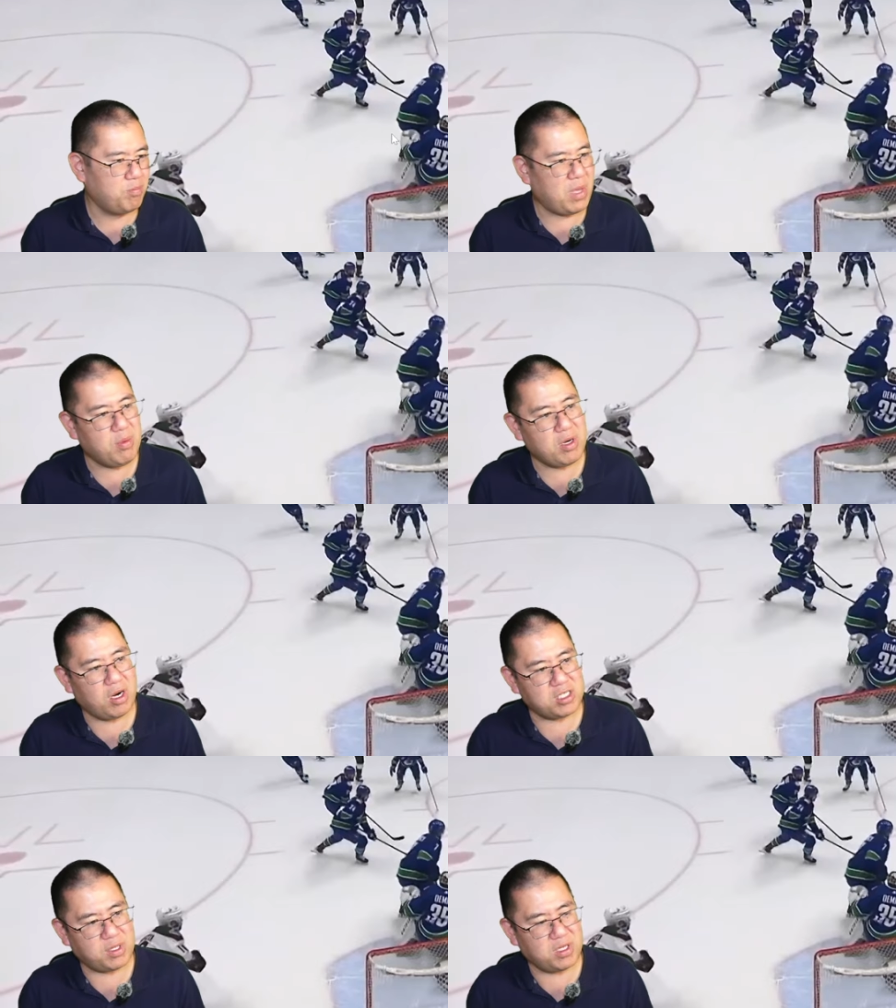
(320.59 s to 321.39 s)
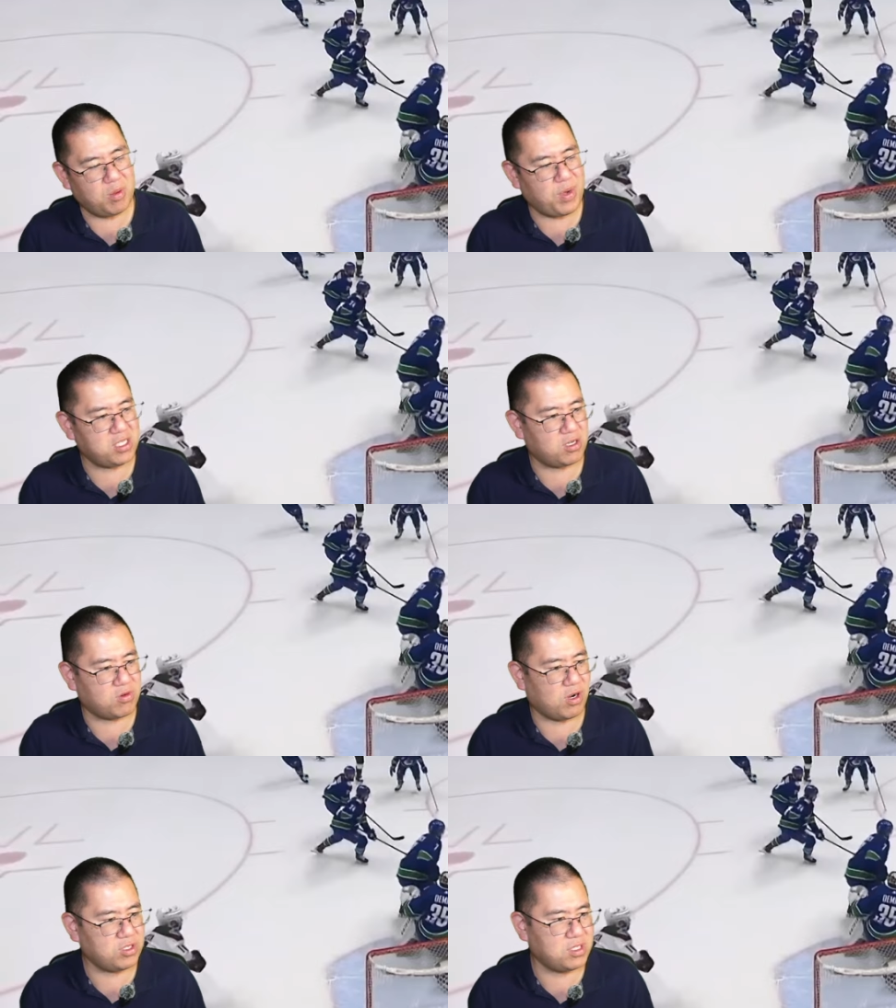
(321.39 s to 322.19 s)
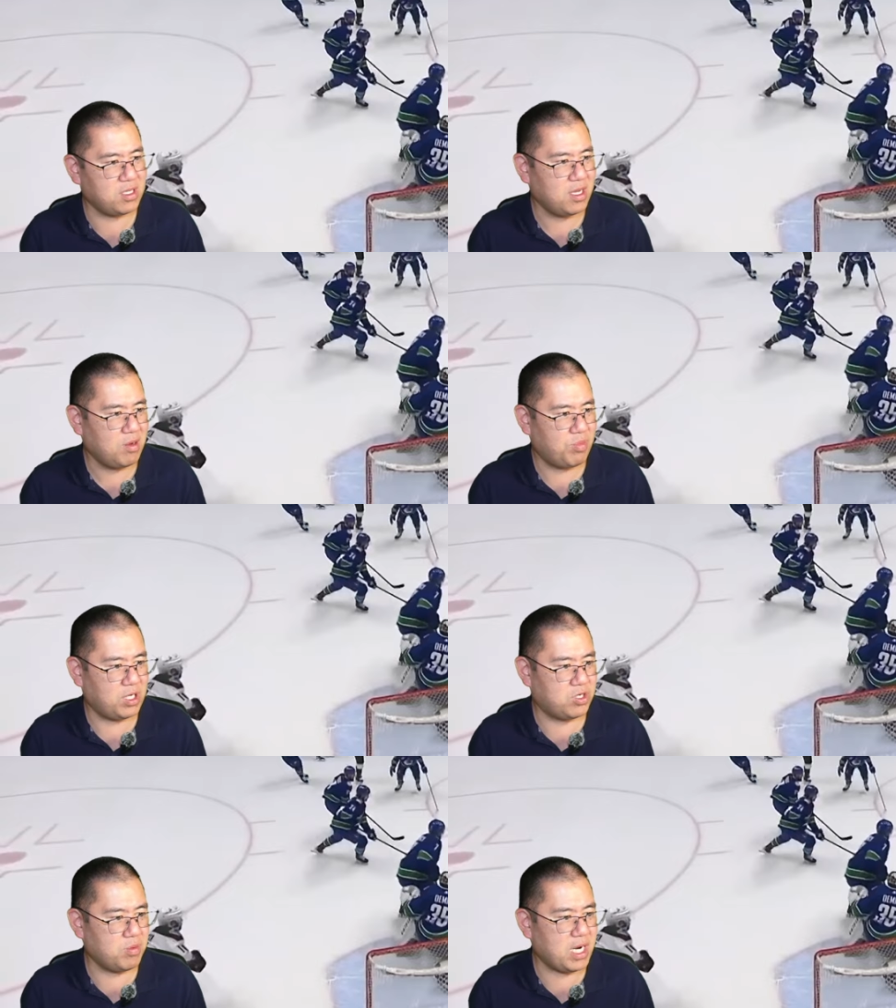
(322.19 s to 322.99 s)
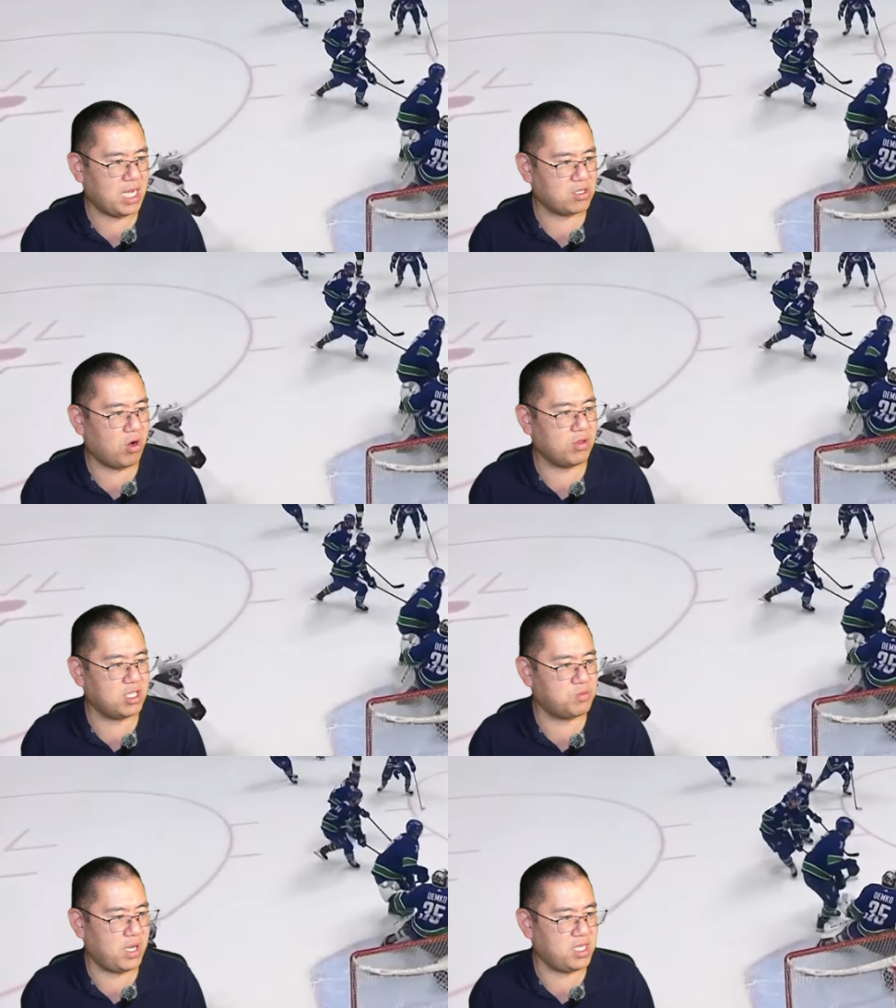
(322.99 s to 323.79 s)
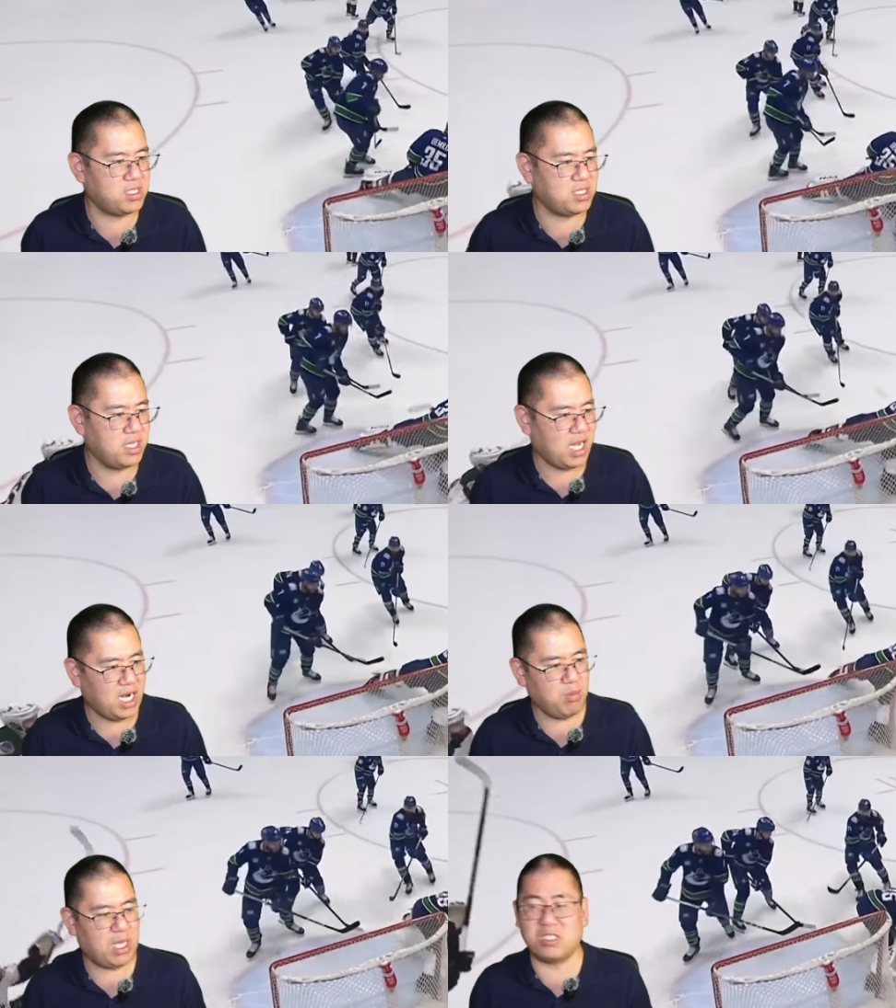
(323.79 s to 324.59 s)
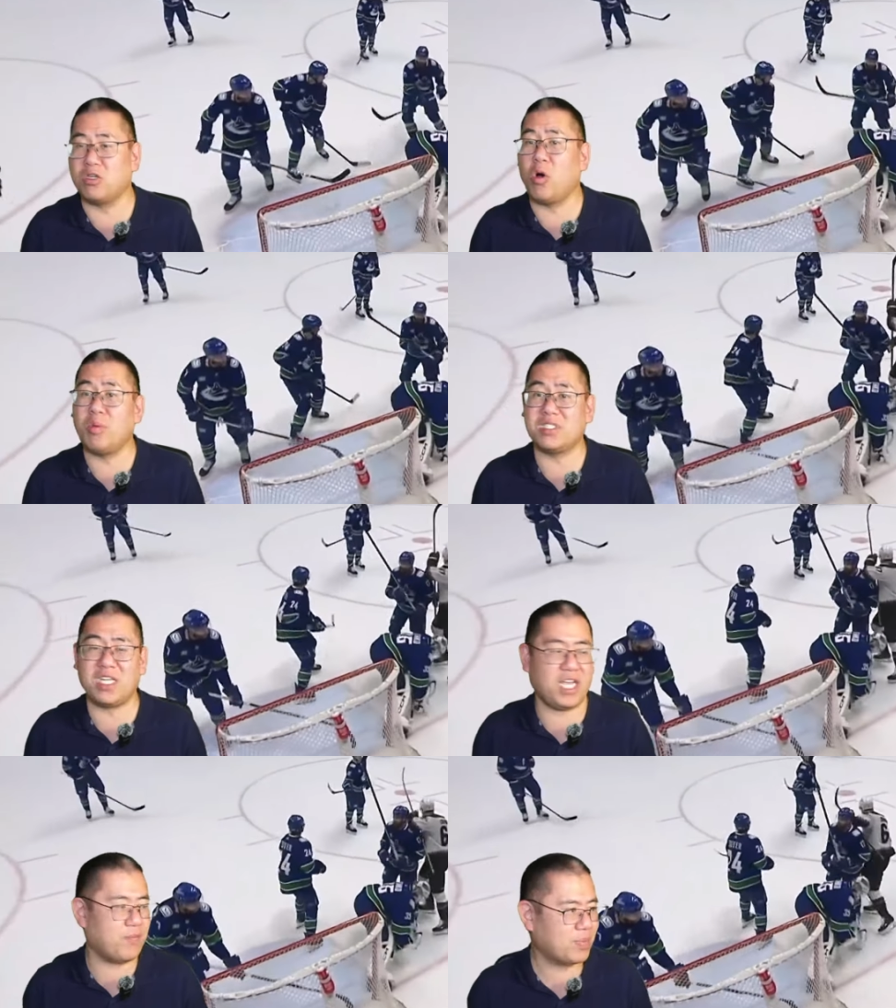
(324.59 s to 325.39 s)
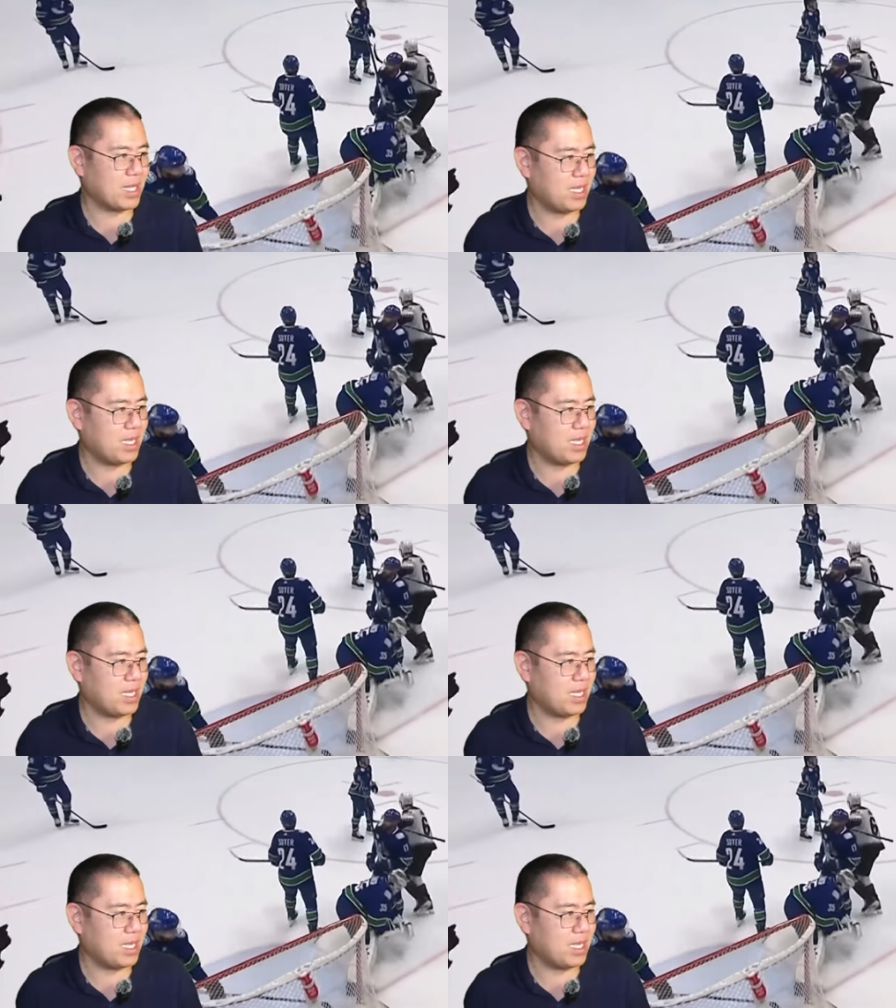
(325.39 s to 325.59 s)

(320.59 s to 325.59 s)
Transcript: maybe not expecting a pass to Krause, but Dermott has all the space, and he makes no mistake